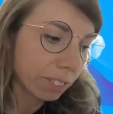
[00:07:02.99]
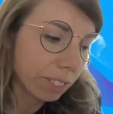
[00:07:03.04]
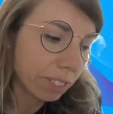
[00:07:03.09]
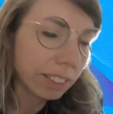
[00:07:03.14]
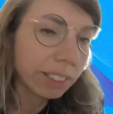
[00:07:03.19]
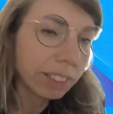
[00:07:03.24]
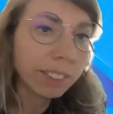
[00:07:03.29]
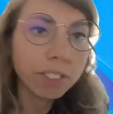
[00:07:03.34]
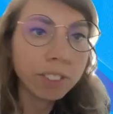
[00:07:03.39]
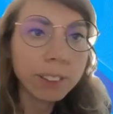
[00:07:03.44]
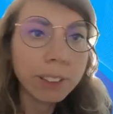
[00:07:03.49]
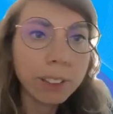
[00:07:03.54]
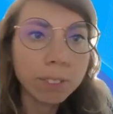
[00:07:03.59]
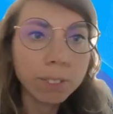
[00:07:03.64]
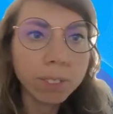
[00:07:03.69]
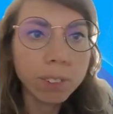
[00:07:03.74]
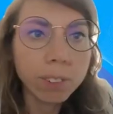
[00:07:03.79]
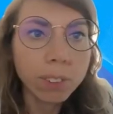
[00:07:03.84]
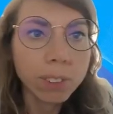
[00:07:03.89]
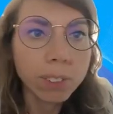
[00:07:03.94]

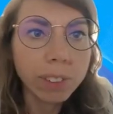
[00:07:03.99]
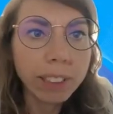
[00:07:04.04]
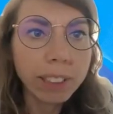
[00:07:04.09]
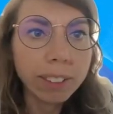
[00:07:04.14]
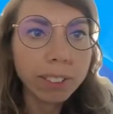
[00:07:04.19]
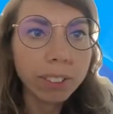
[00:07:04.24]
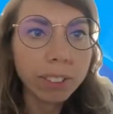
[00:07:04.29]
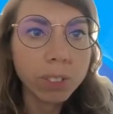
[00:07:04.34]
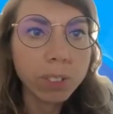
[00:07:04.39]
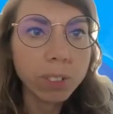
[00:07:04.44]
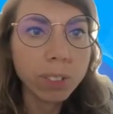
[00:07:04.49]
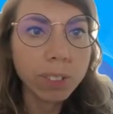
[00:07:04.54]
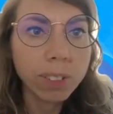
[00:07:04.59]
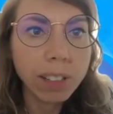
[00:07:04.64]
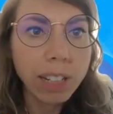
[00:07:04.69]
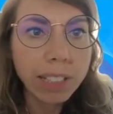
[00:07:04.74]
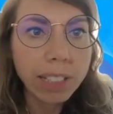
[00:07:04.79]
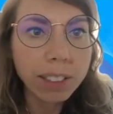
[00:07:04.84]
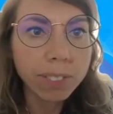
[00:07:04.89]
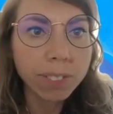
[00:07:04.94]
significant progress with the
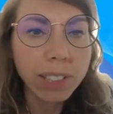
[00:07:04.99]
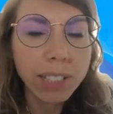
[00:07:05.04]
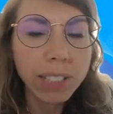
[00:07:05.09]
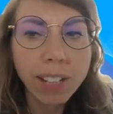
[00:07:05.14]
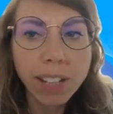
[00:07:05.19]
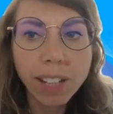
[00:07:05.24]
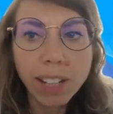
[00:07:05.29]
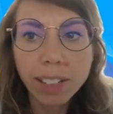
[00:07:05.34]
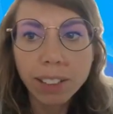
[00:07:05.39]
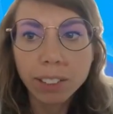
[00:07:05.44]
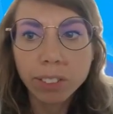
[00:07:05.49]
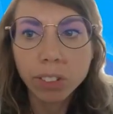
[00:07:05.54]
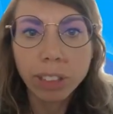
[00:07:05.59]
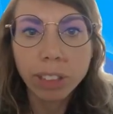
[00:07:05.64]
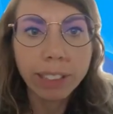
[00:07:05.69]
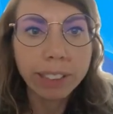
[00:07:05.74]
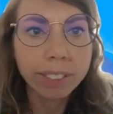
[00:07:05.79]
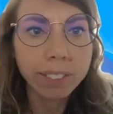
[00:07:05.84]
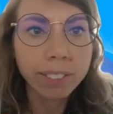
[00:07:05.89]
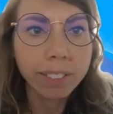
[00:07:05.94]
last PI,
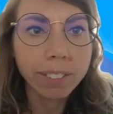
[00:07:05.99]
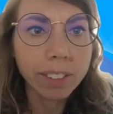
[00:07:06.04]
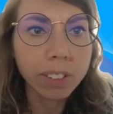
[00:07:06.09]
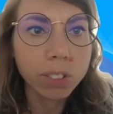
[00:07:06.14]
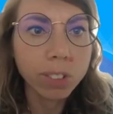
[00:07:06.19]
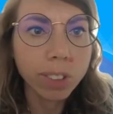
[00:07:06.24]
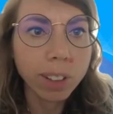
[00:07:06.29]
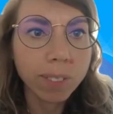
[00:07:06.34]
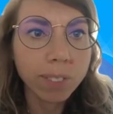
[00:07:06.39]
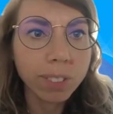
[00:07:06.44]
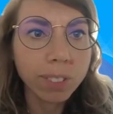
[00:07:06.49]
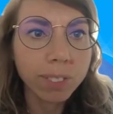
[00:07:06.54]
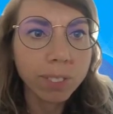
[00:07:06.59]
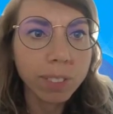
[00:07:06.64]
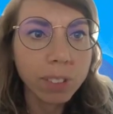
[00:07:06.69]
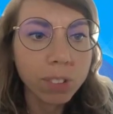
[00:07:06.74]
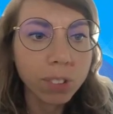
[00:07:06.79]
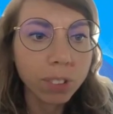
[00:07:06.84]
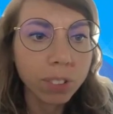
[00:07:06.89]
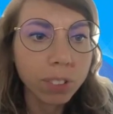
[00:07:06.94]
as James
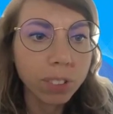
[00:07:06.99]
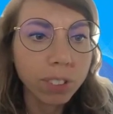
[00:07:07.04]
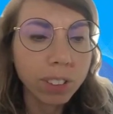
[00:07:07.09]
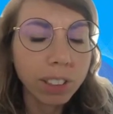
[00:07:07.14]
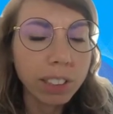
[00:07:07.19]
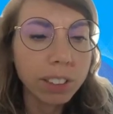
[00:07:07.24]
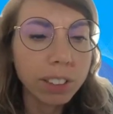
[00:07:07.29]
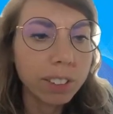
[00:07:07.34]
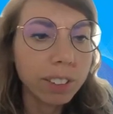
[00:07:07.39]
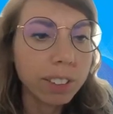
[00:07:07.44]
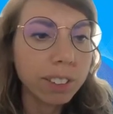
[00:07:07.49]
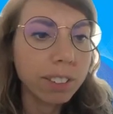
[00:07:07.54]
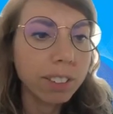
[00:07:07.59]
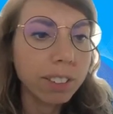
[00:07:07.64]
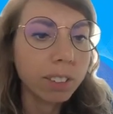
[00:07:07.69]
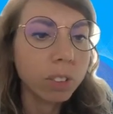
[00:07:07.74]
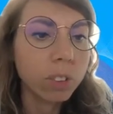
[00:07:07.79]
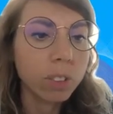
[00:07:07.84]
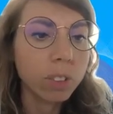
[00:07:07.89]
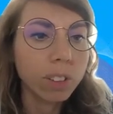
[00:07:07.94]
mentioned earlier in
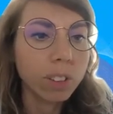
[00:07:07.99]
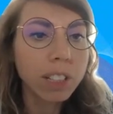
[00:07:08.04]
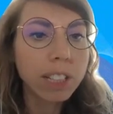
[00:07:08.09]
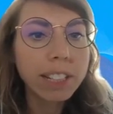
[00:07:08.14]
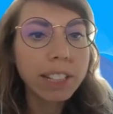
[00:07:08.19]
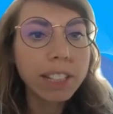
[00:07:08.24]
this call.